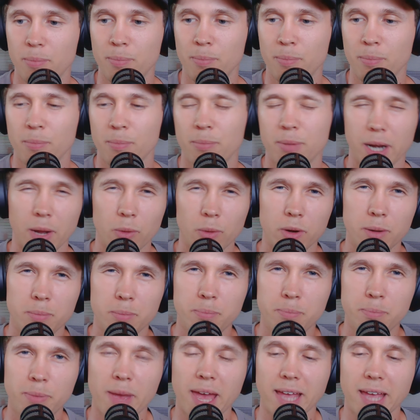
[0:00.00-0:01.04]
But I would
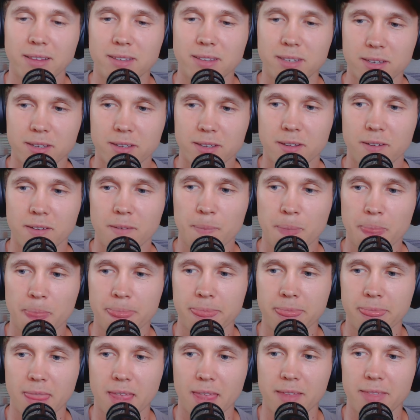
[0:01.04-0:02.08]
bet
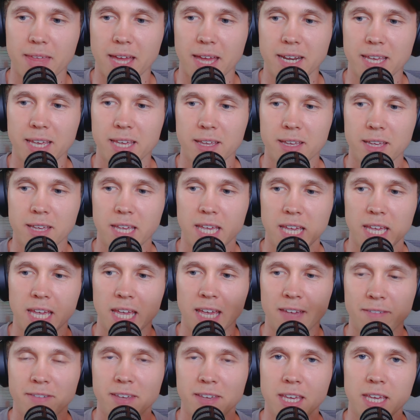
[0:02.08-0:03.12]
that
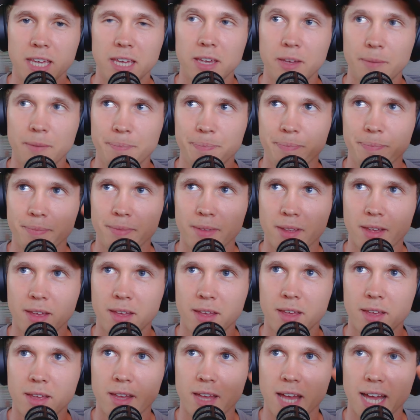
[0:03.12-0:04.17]
if he,
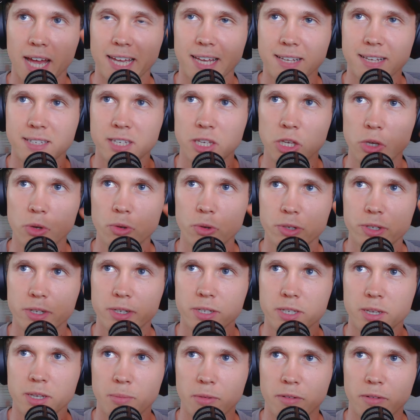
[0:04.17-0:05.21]
I guess, used
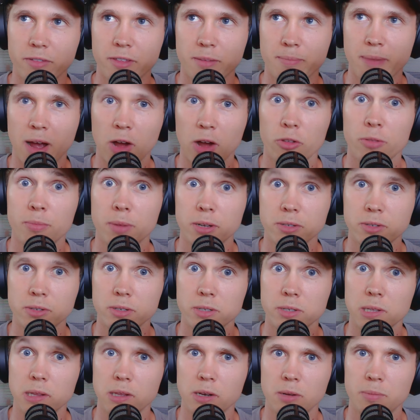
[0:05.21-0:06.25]
some of the mouth
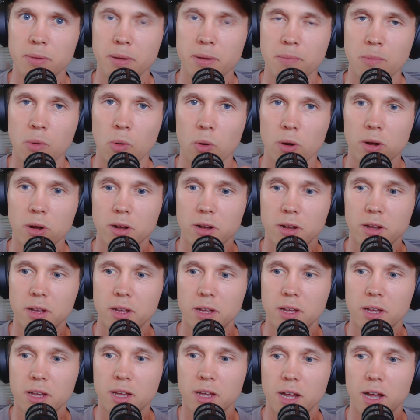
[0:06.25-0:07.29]
muscles a little bit more,
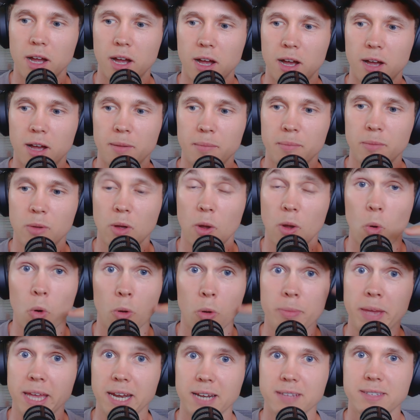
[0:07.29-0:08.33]
or
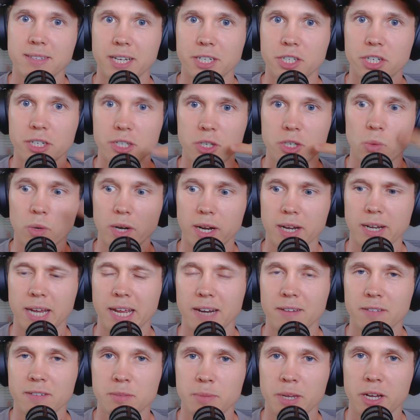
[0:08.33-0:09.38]
paid attention to what a
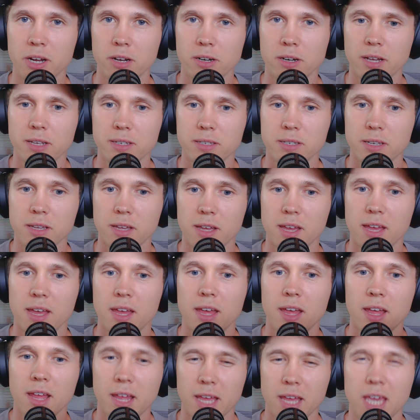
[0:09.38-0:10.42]
native speaker does,
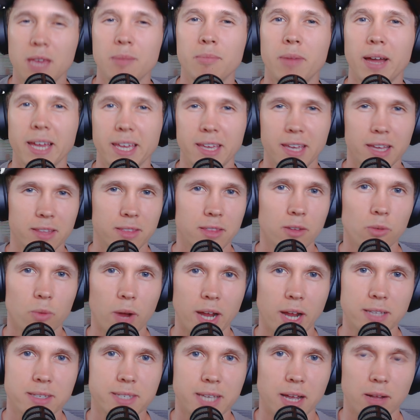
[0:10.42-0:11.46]
he might get the
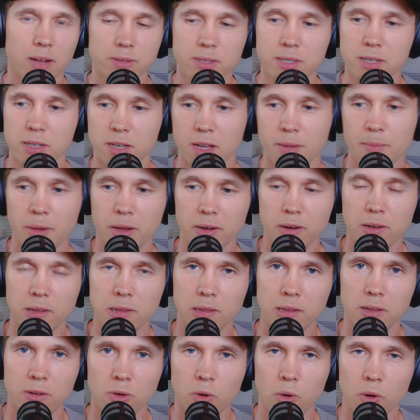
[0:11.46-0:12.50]
right sounds to come out,
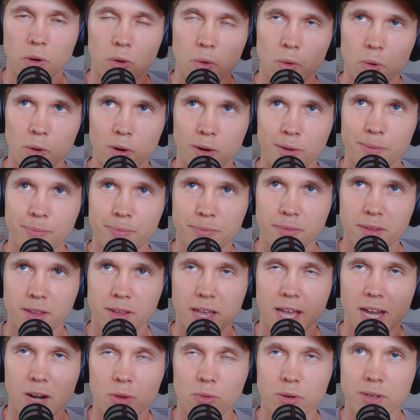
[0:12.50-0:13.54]
or
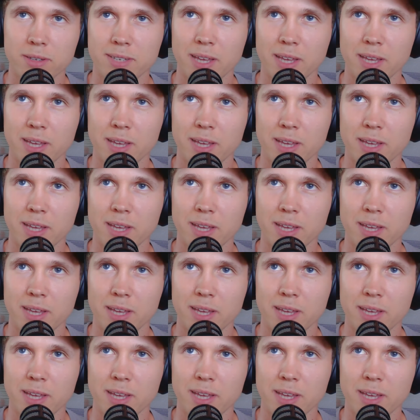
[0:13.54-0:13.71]
I don't want to say